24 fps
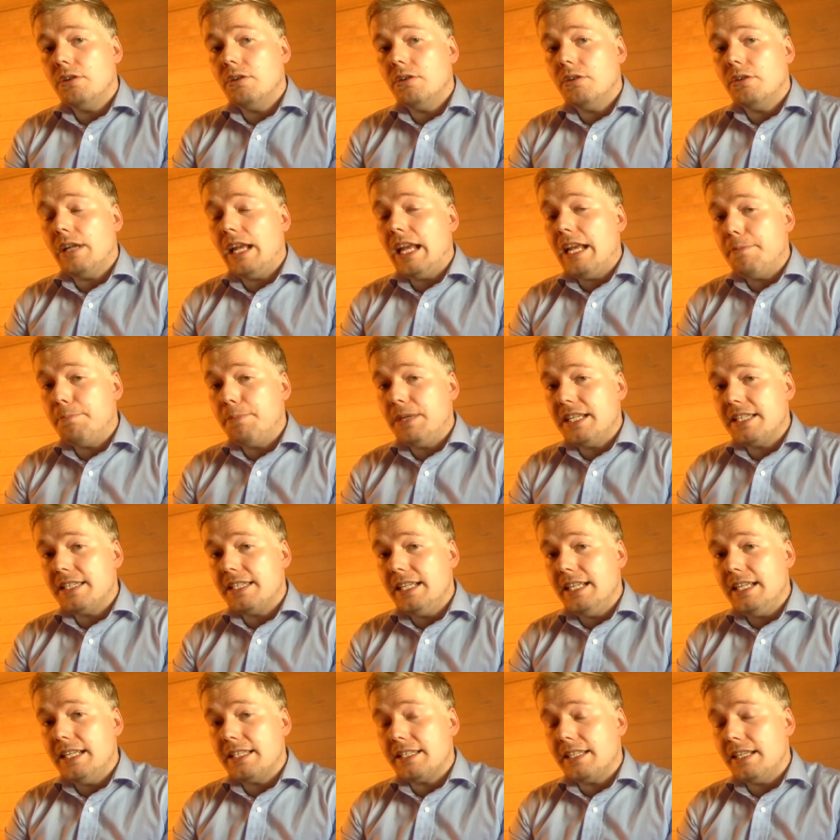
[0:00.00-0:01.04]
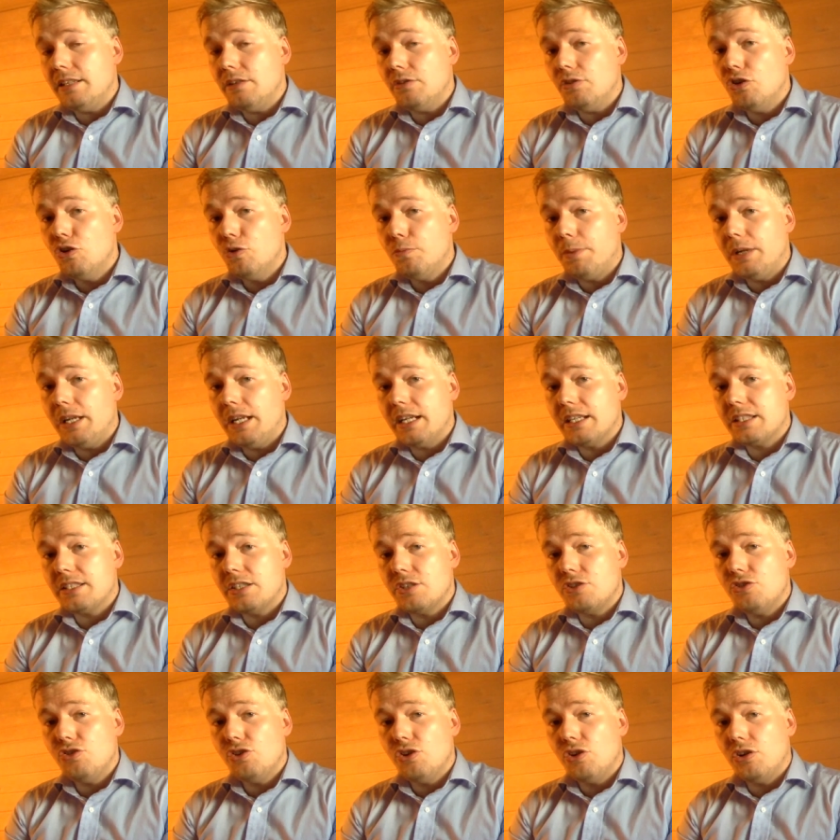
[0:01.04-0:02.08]
uh, APCs in open
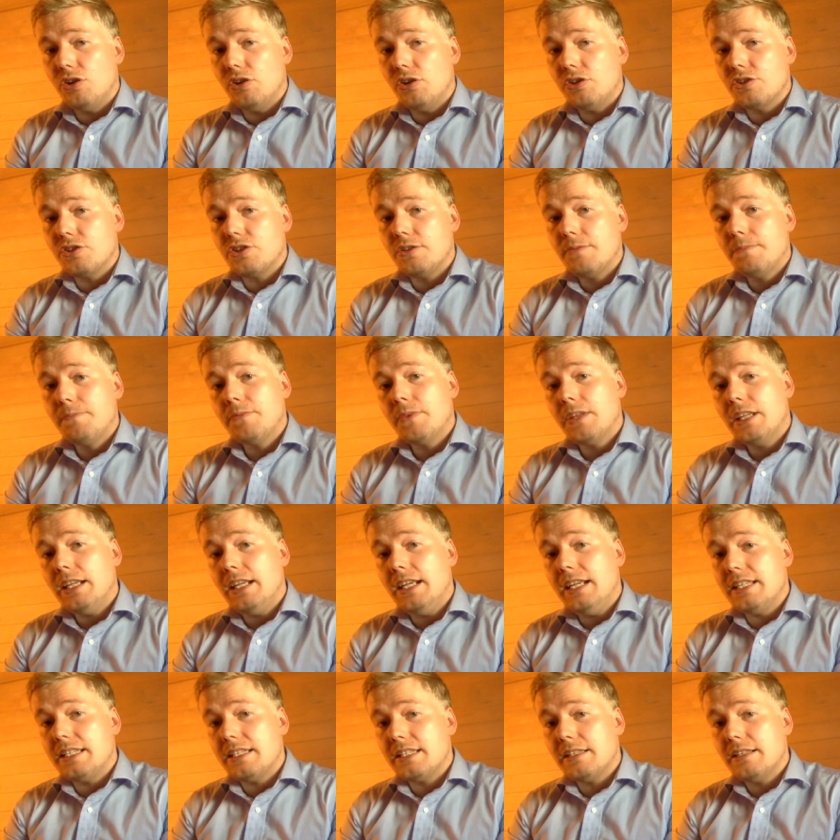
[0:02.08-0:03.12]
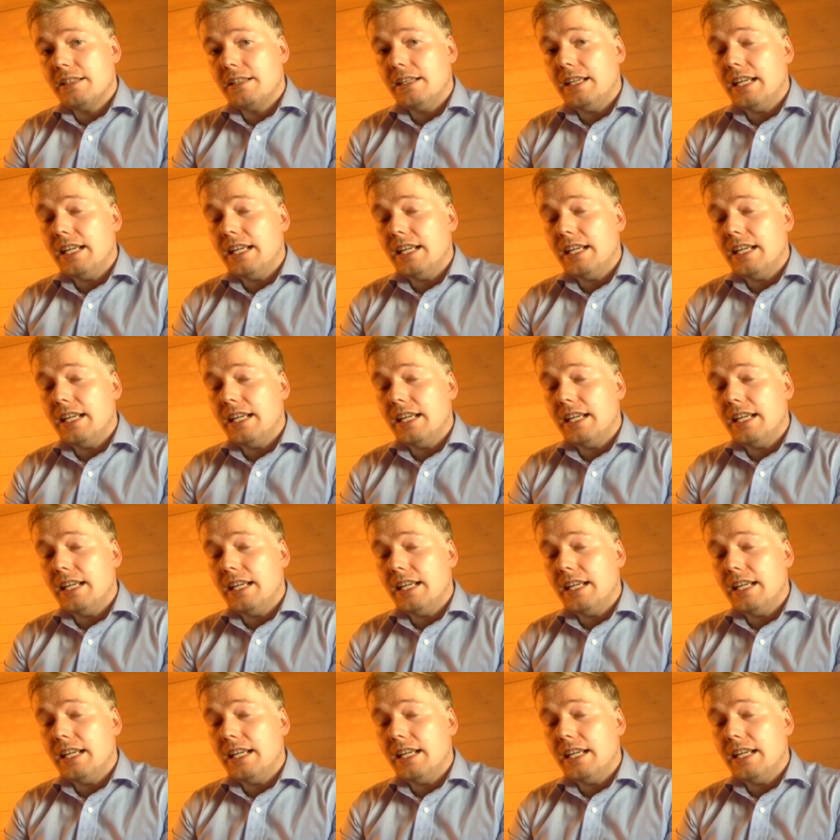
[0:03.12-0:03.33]
access journals, is